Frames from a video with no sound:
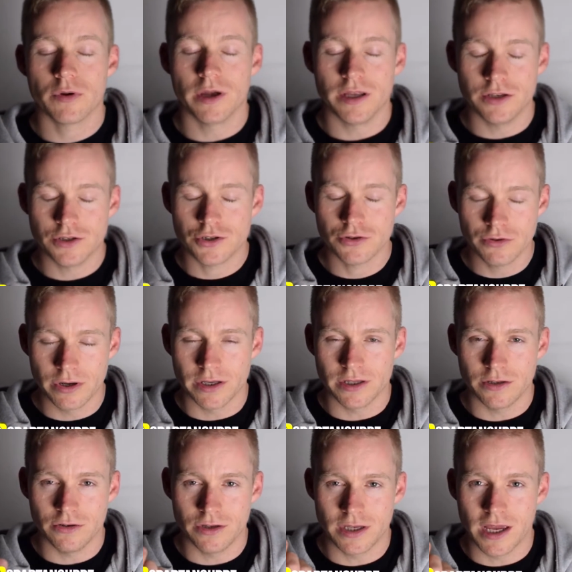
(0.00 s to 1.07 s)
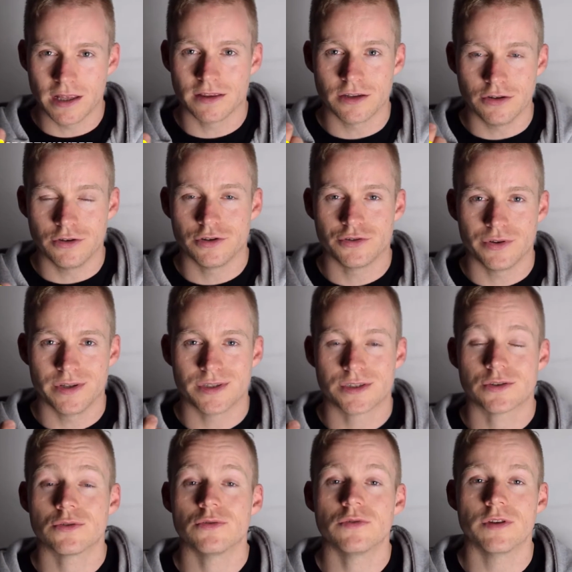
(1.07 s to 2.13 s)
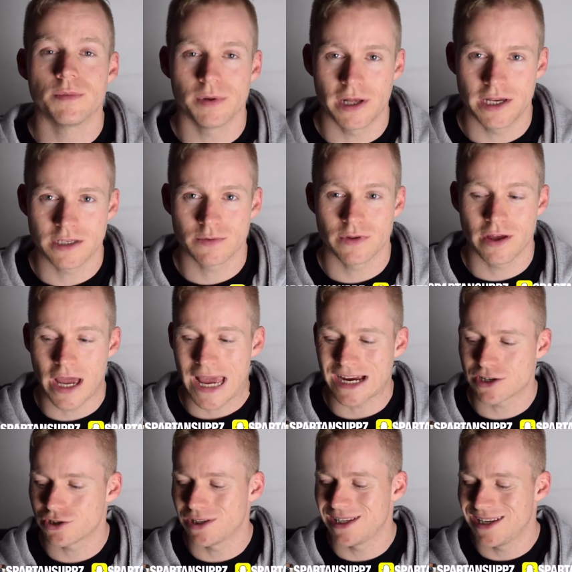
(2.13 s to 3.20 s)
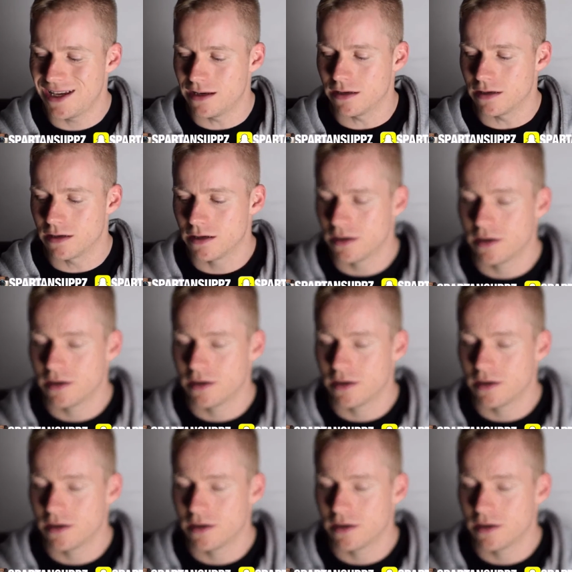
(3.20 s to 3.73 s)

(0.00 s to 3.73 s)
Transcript: ensuring that you get the nutrients to the place where they're actually needed.